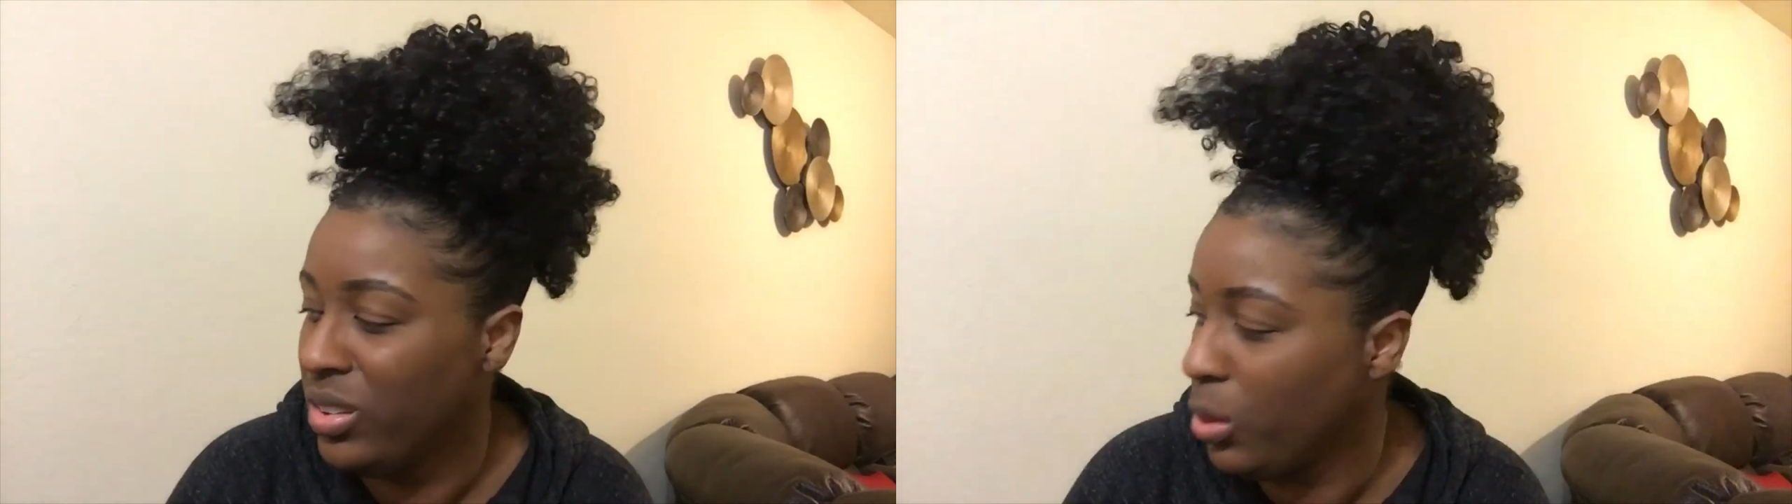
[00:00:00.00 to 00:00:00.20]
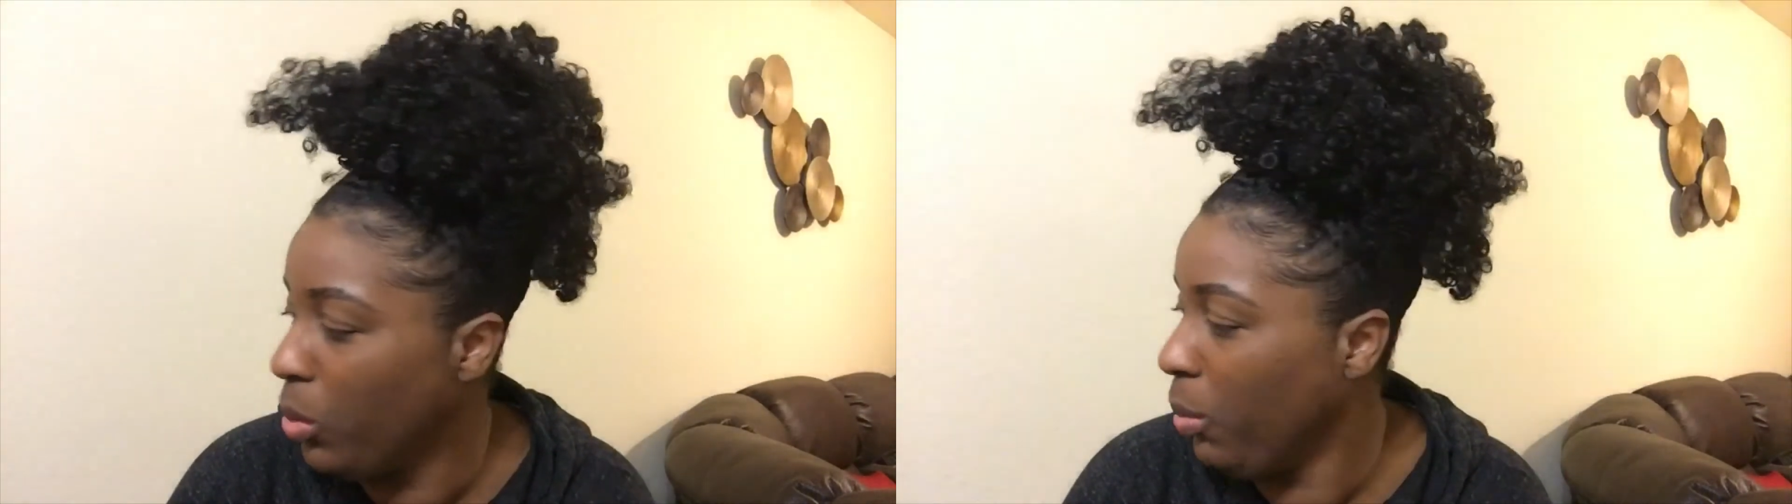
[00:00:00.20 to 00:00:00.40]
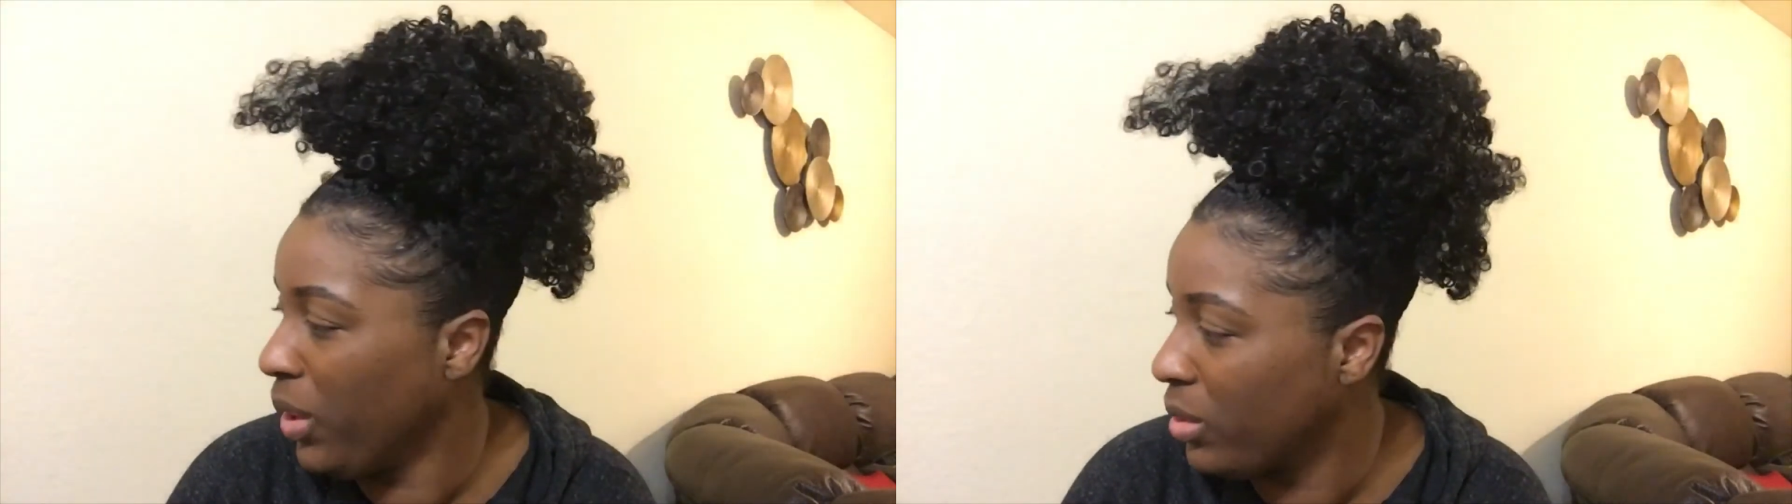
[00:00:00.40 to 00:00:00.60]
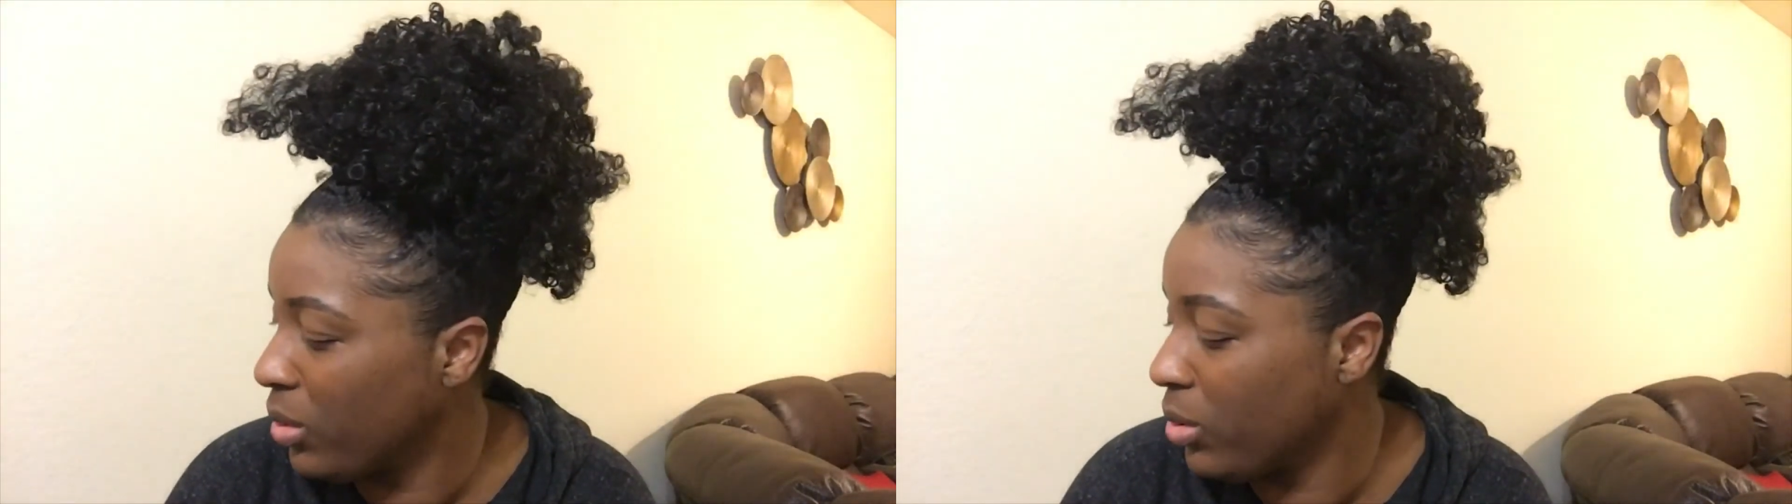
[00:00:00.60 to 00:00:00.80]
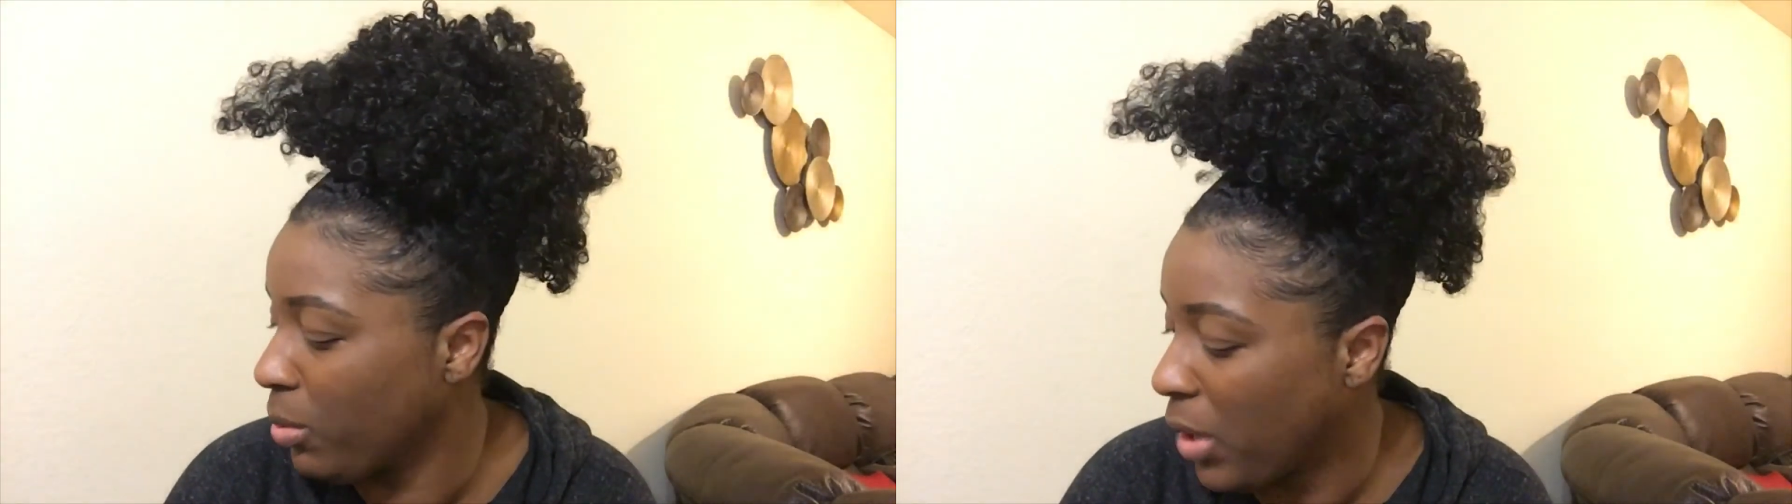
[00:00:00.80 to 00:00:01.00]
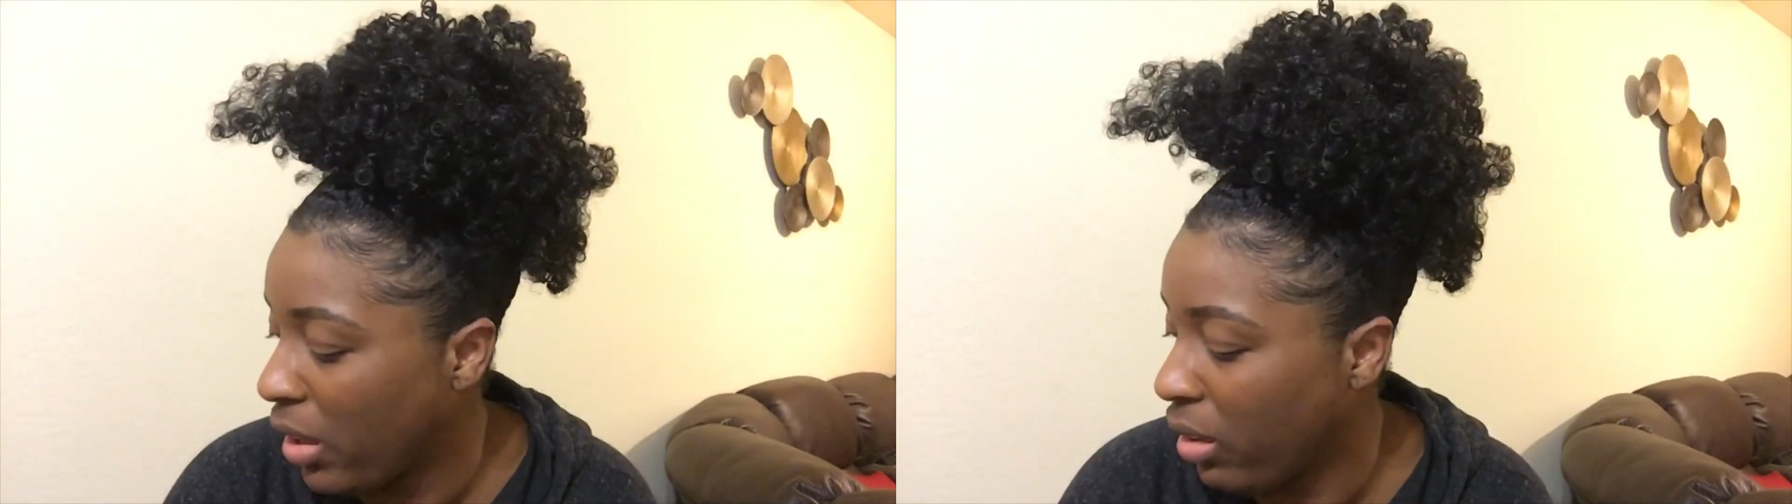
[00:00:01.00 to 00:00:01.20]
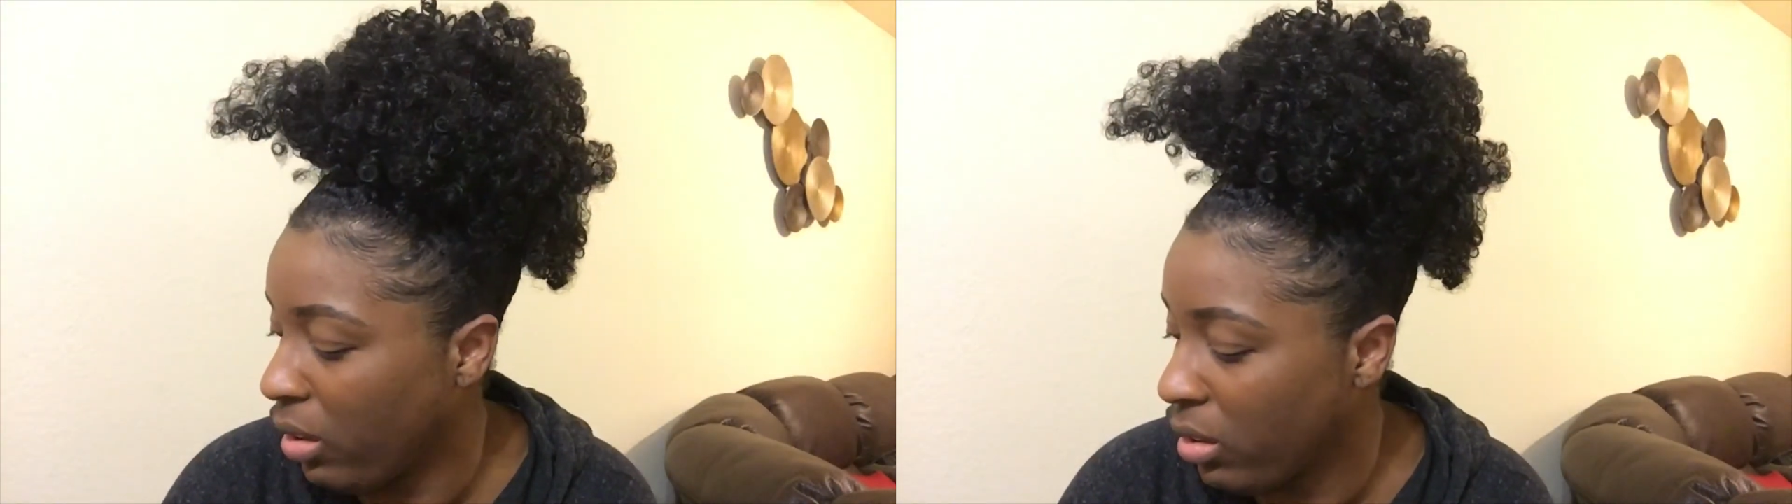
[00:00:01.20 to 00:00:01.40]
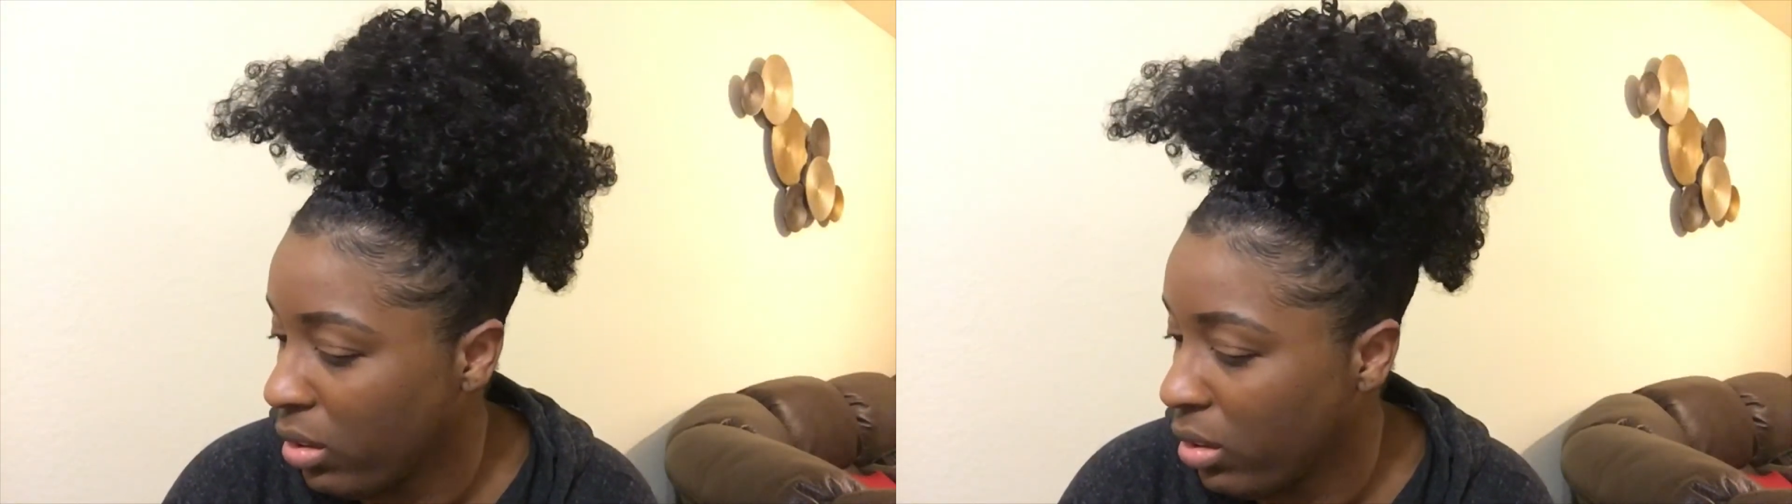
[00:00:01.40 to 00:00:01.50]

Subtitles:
So what am I gonna do to my hair?